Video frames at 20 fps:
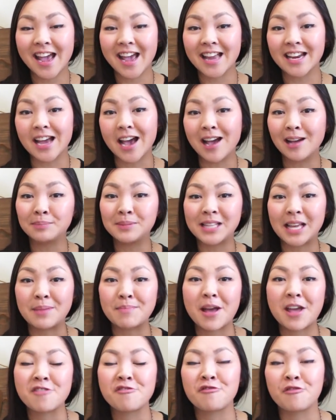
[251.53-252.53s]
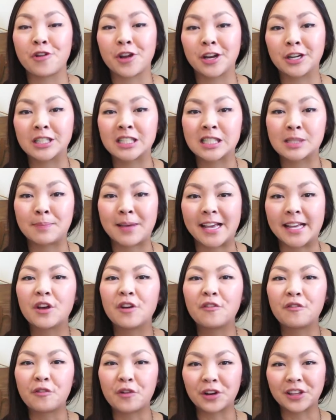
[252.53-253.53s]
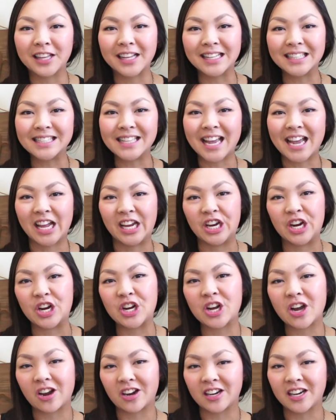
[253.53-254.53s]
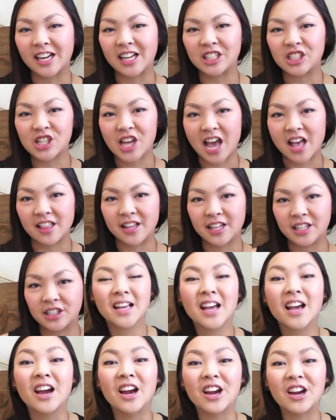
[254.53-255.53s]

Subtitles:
and update my foyer space for the Container Gardening Challenge.